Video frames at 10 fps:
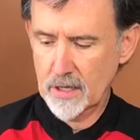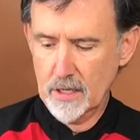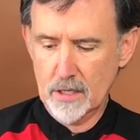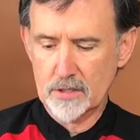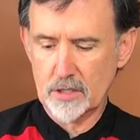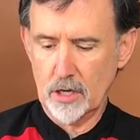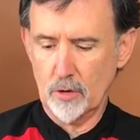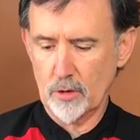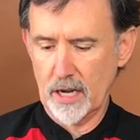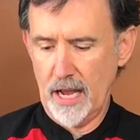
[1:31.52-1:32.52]
So we're
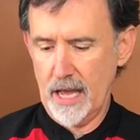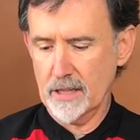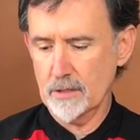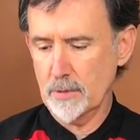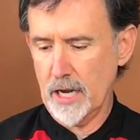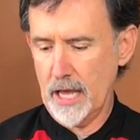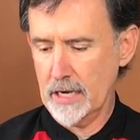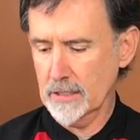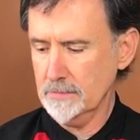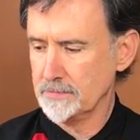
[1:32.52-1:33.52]
going to add the
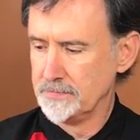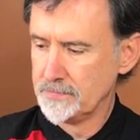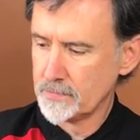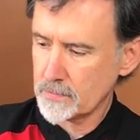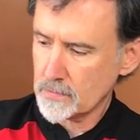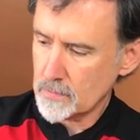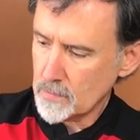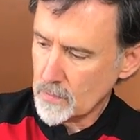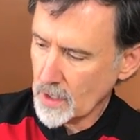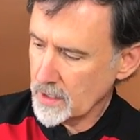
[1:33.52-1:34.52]
banana
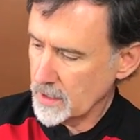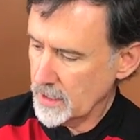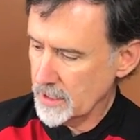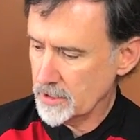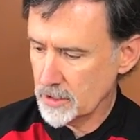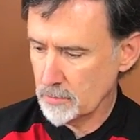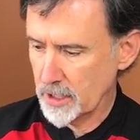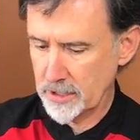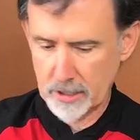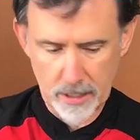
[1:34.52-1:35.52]
into the
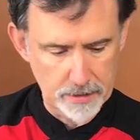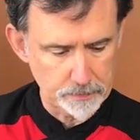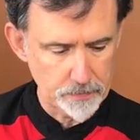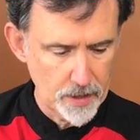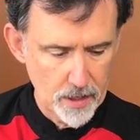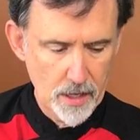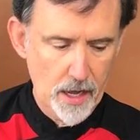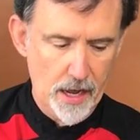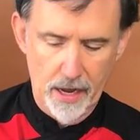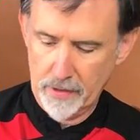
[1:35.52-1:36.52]
blender cup.
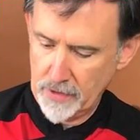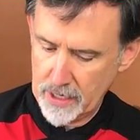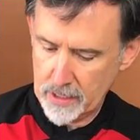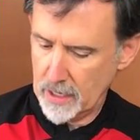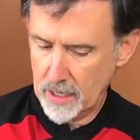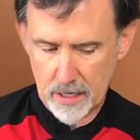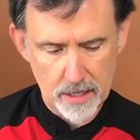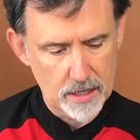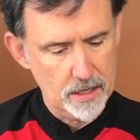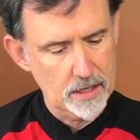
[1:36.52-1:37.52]
And then
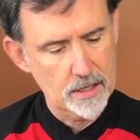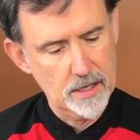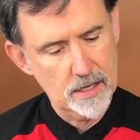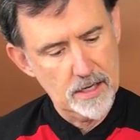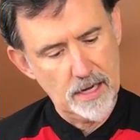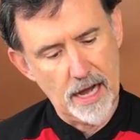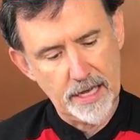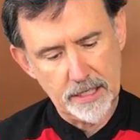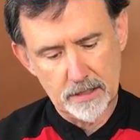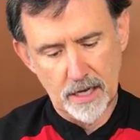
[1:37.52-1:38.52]
I
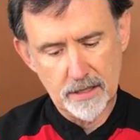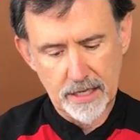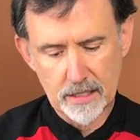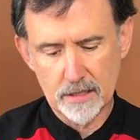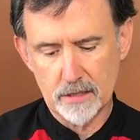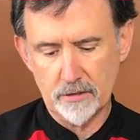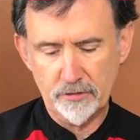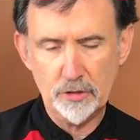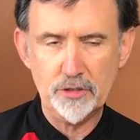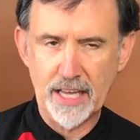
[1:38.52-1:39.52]
like a few
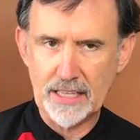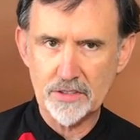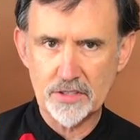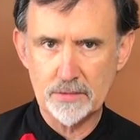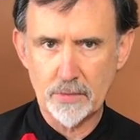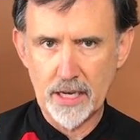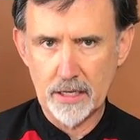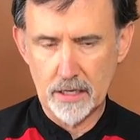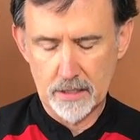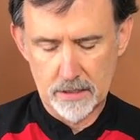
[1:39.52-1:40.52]
dates in my
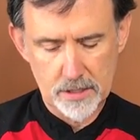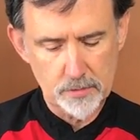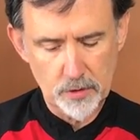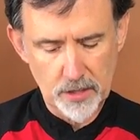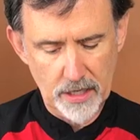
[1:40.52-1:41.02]
smoothie.